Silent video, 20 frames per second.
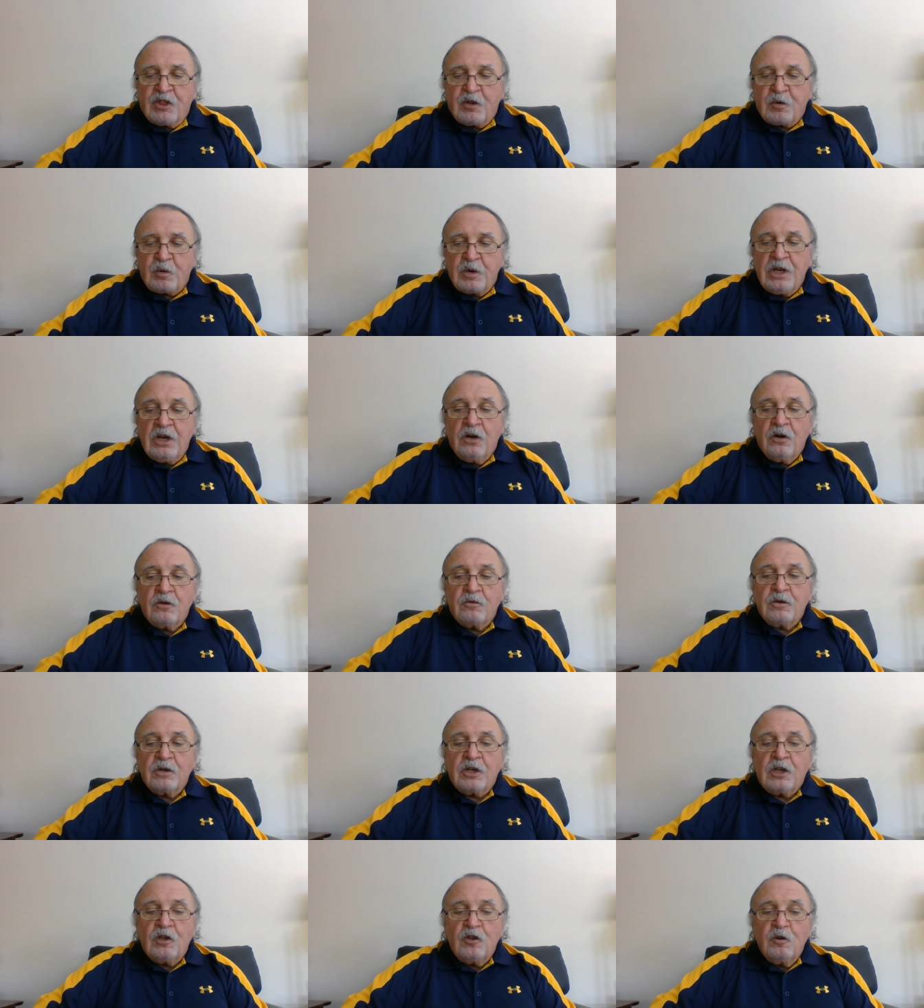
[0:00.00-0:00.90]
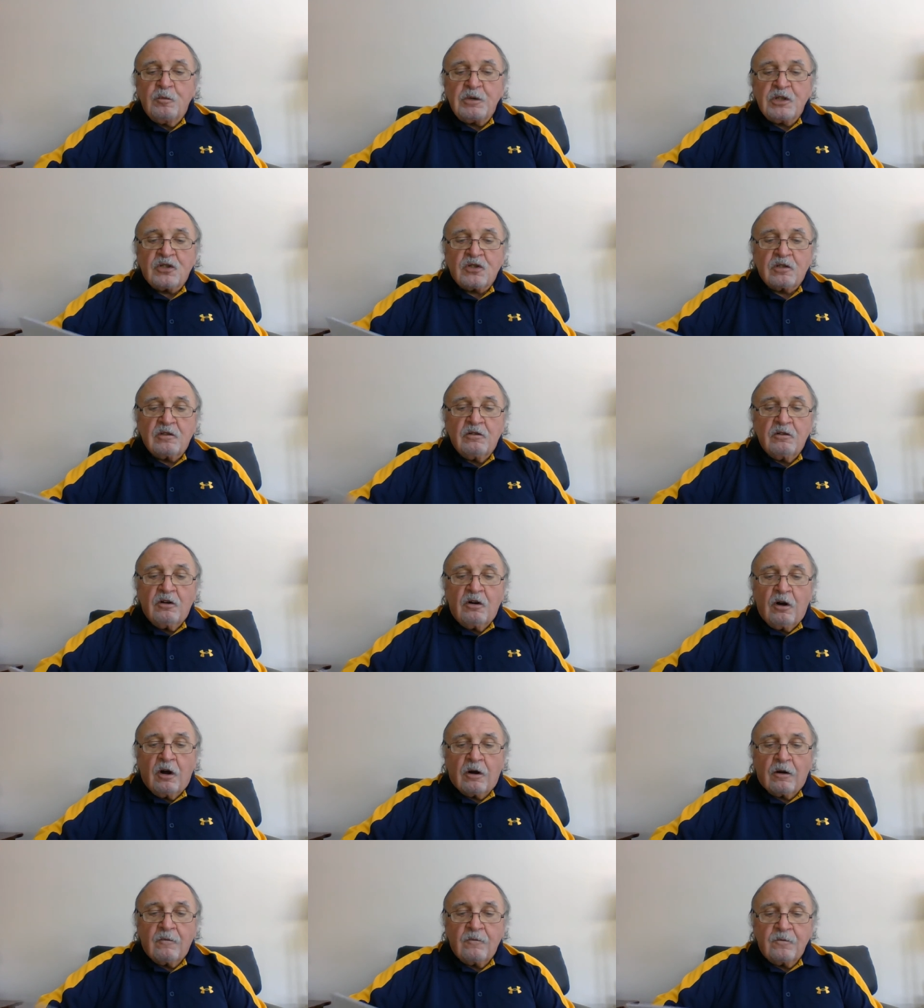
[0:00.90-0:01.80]
300 cubits
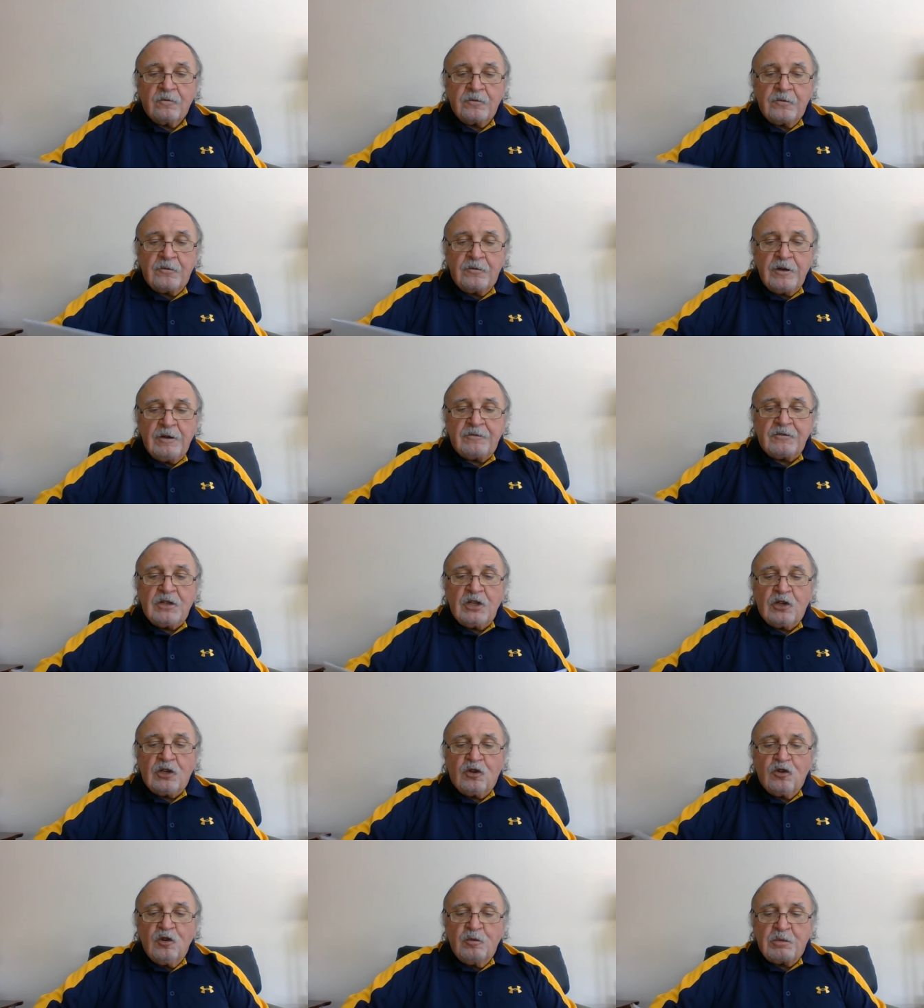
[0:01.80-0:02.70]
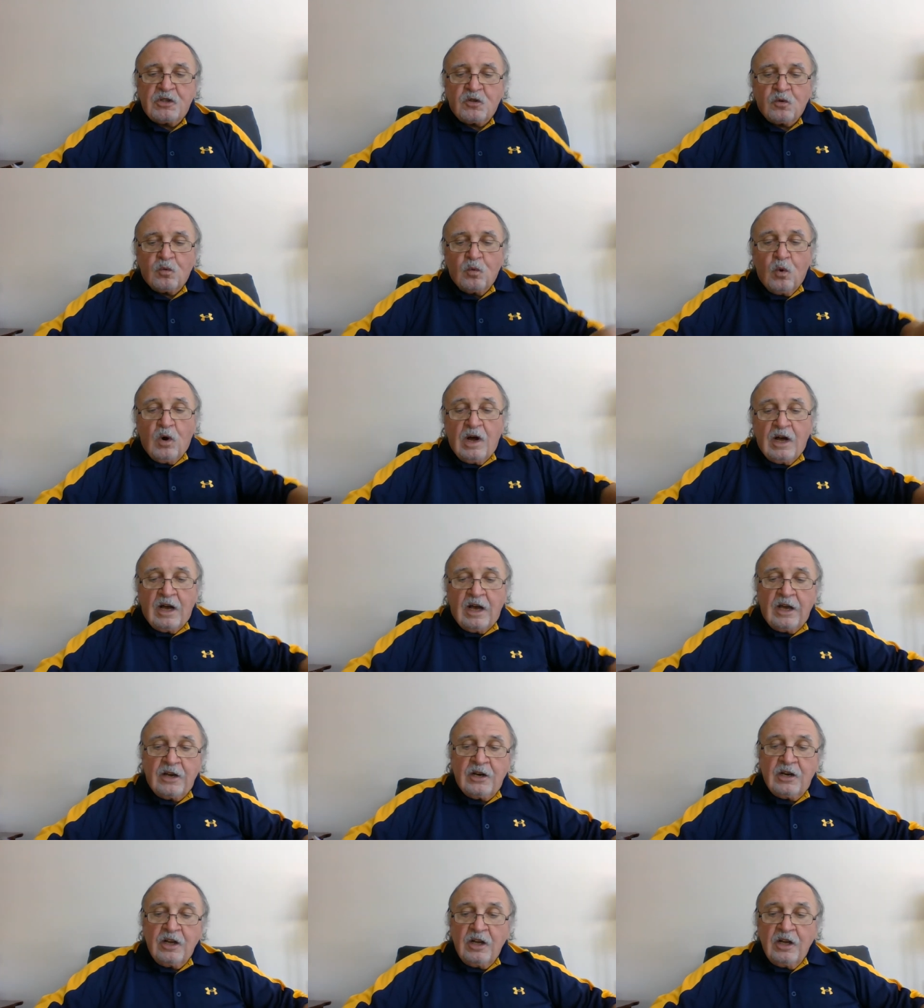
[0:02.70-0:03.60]
long, 50 cubits wide,